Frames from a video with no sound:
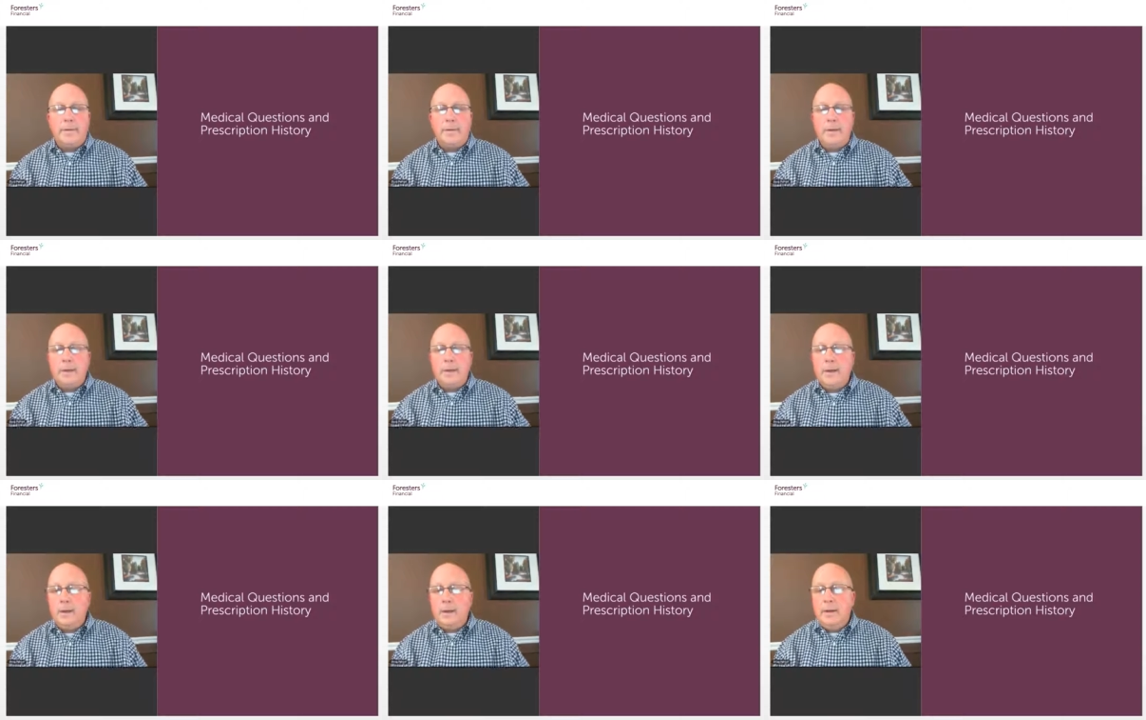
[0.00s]
I
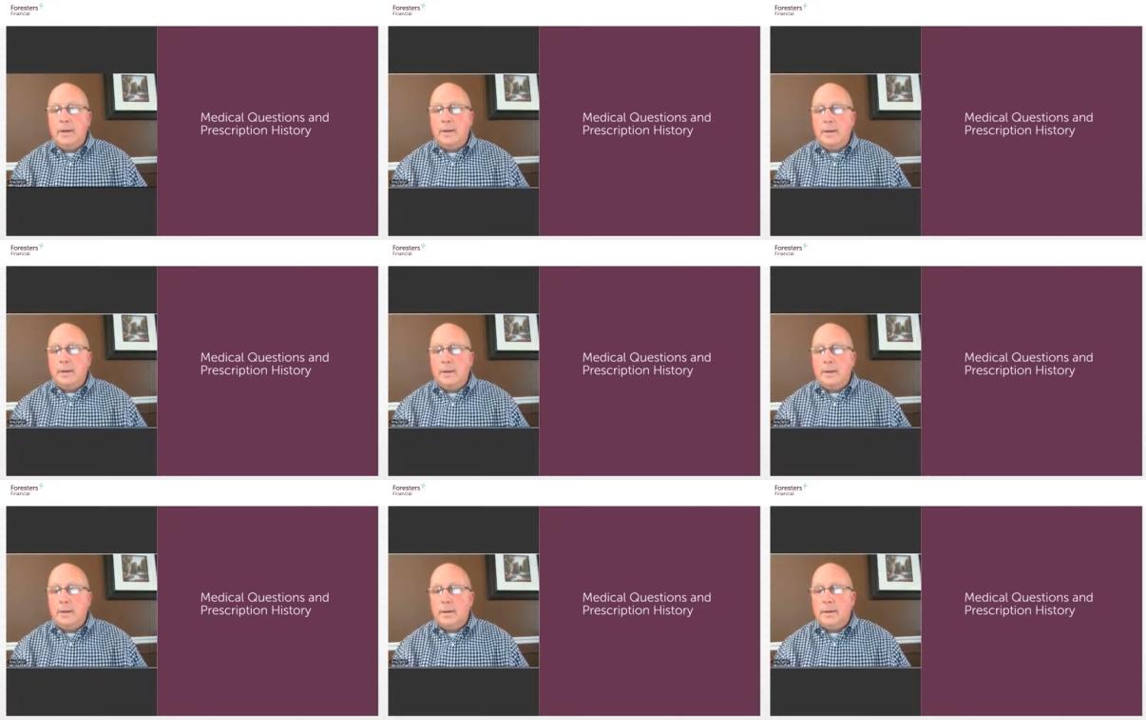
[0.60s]
think
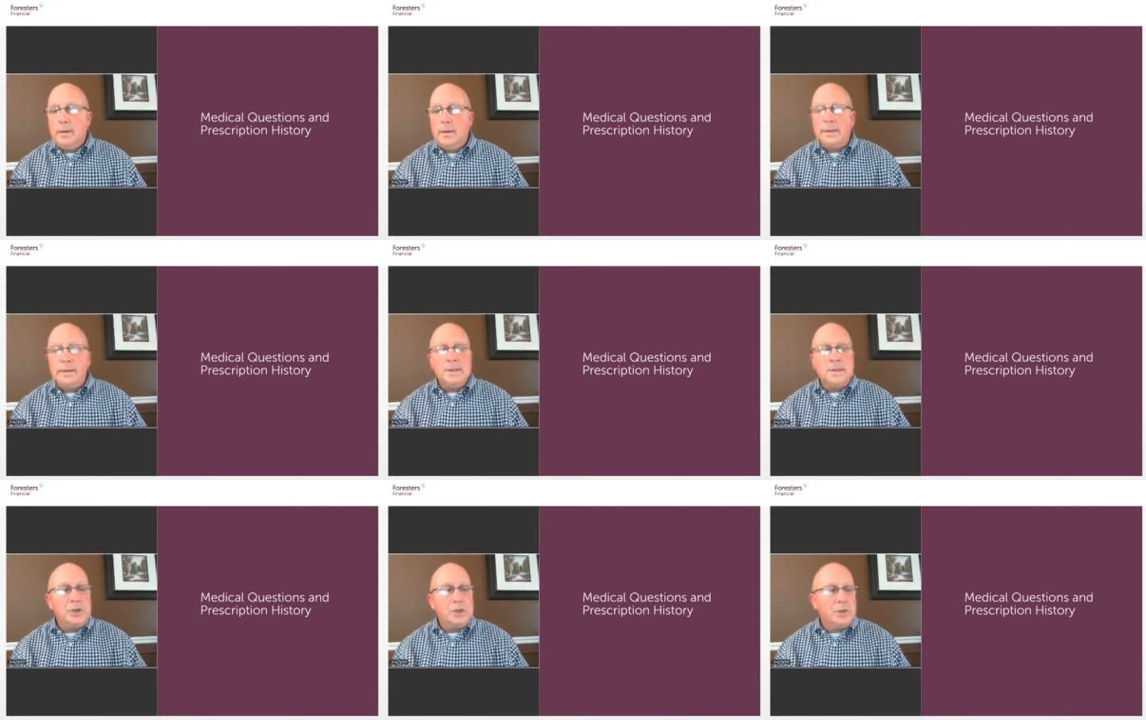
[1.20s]

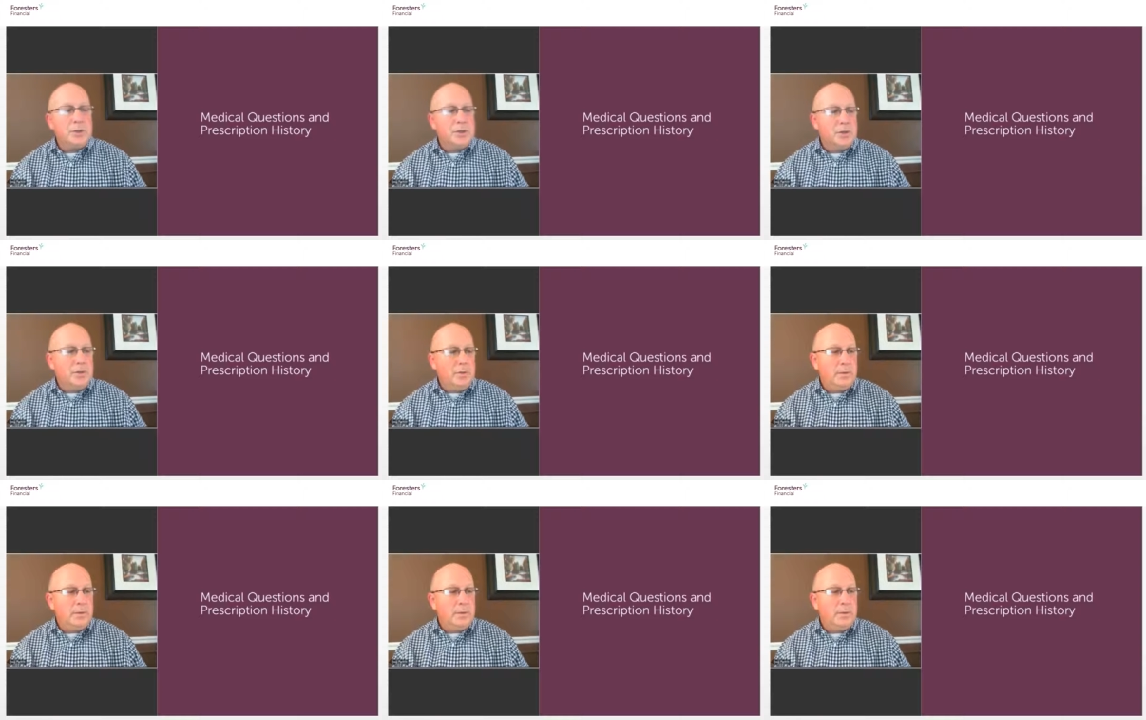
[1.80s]
at this
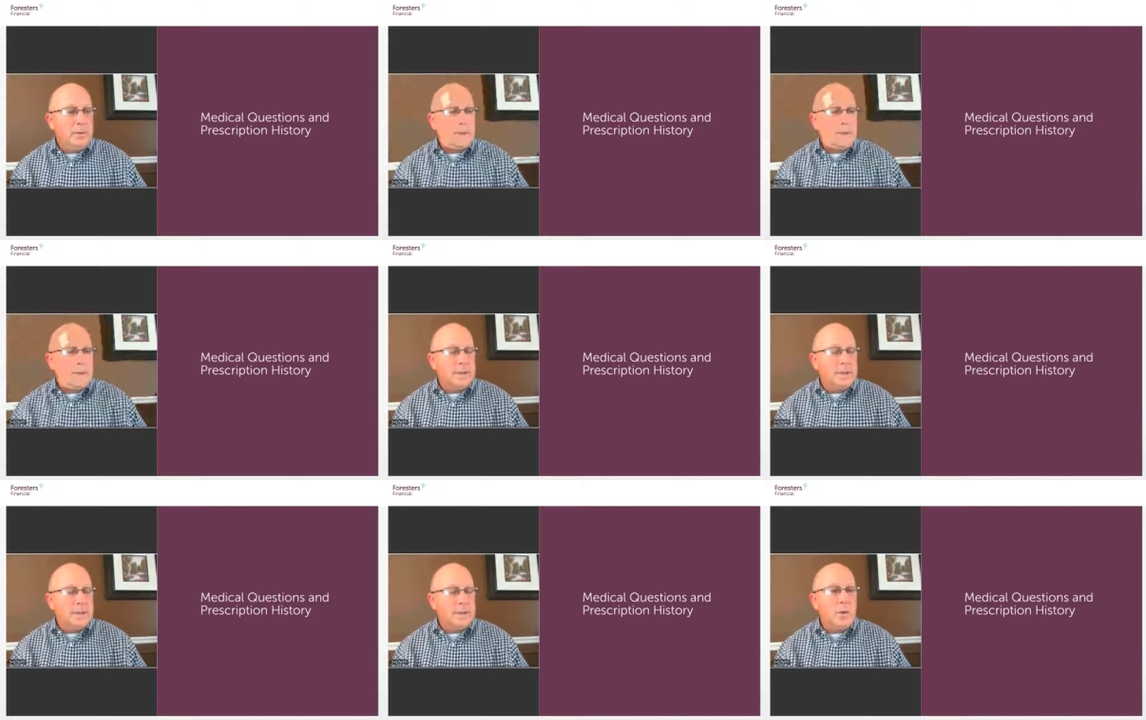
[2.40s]
juncture, I
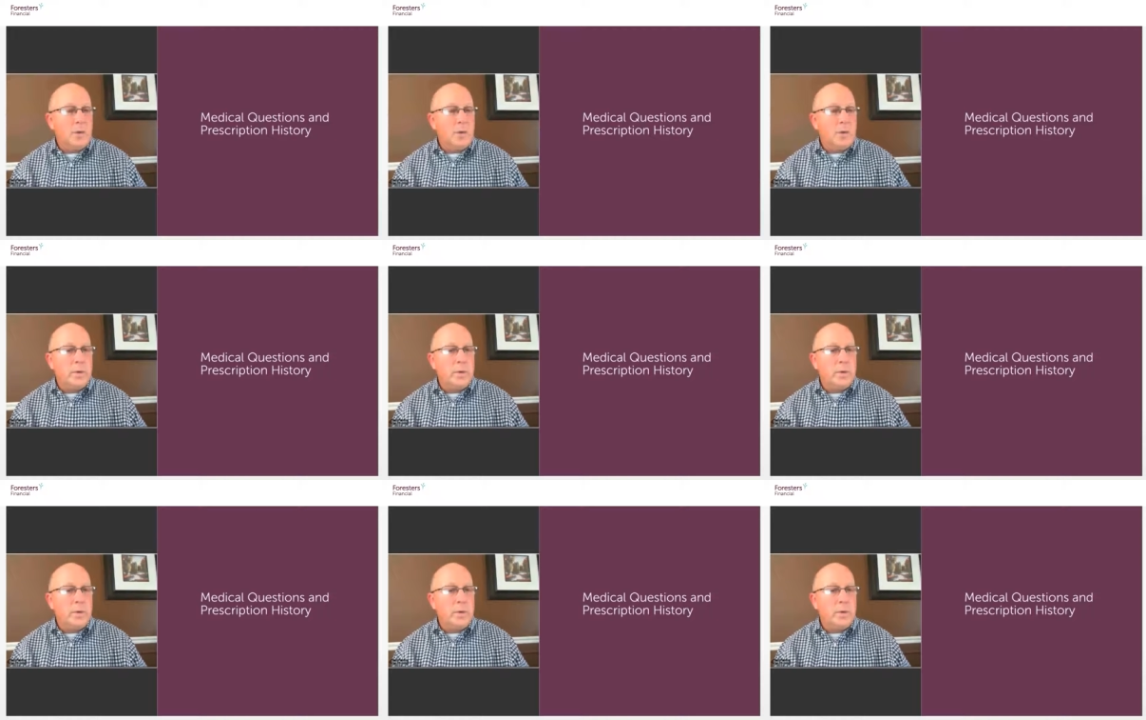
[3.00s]
think that's all we
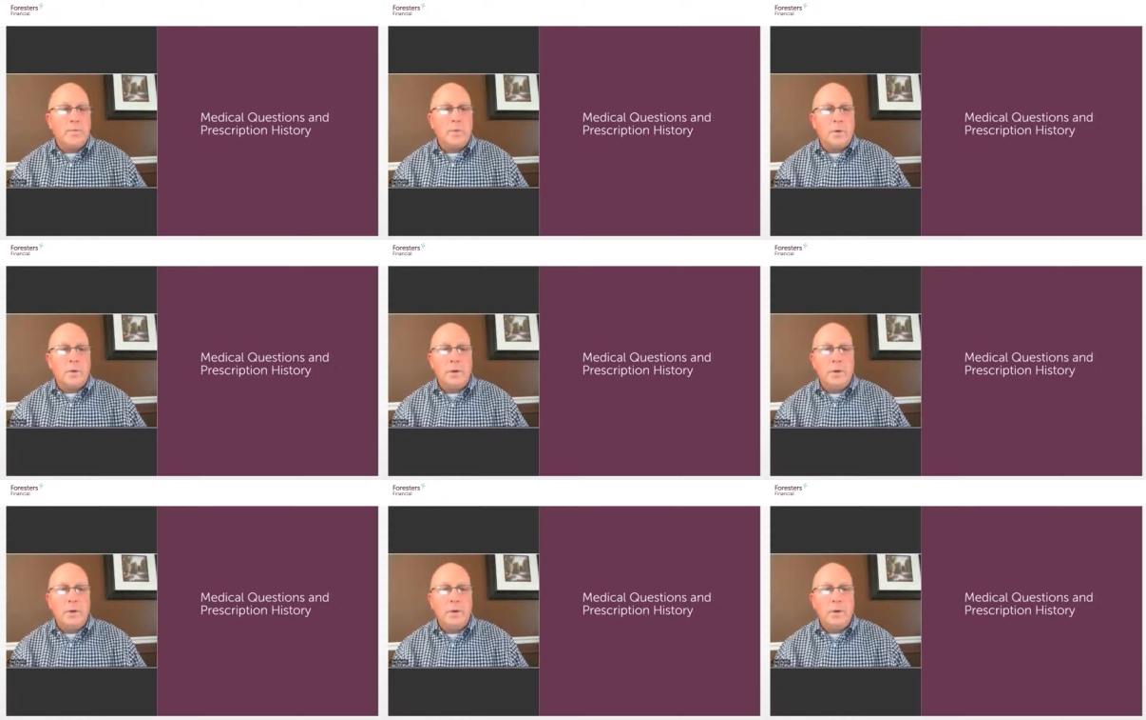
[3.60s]
have time
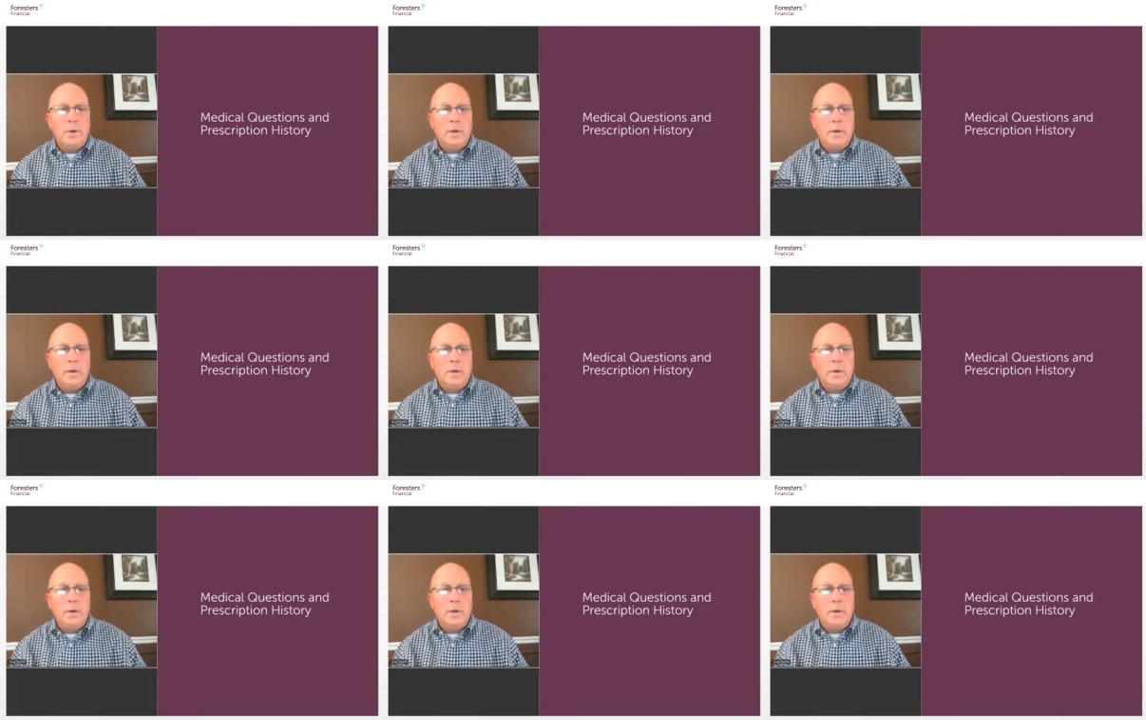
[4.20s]
for.